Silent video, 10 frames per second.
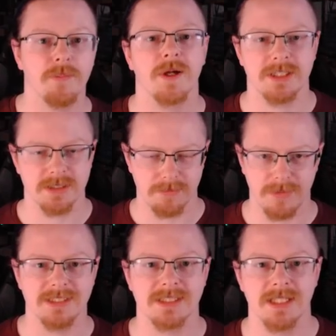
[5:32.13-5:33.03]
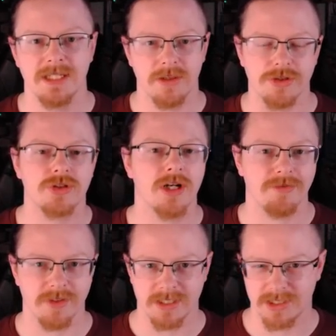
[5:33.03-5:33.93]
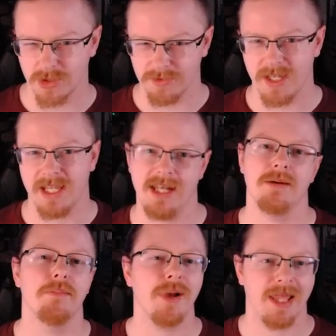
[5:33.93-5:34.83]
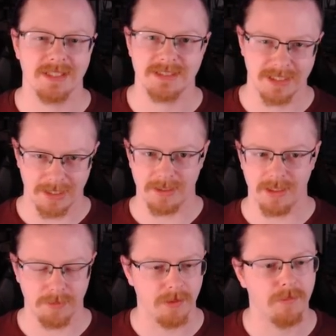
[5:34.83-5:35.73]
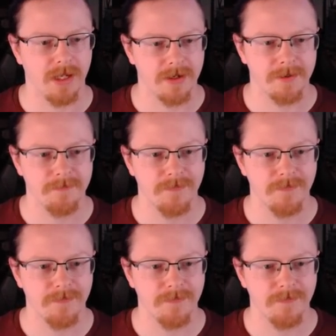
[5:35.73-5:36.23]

because it means the traffic is sort of hidden and blends in a little bit better.